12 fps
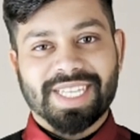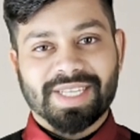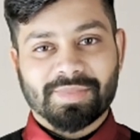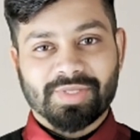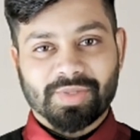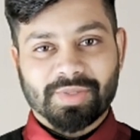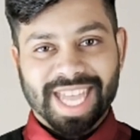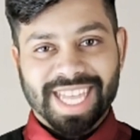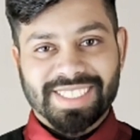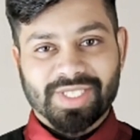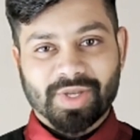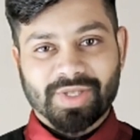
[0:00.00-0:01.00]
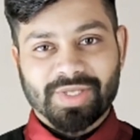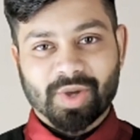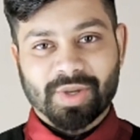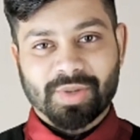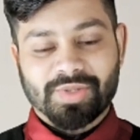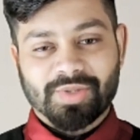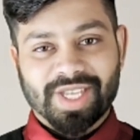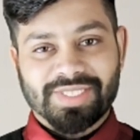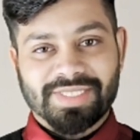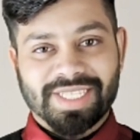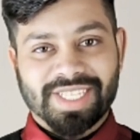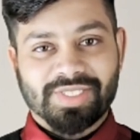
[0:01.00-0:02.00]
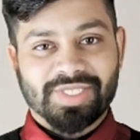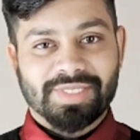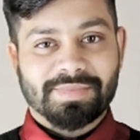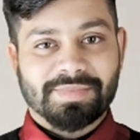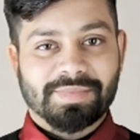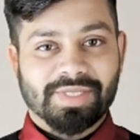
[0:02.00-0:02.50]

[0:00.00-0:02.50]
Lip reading: If you add your own translation,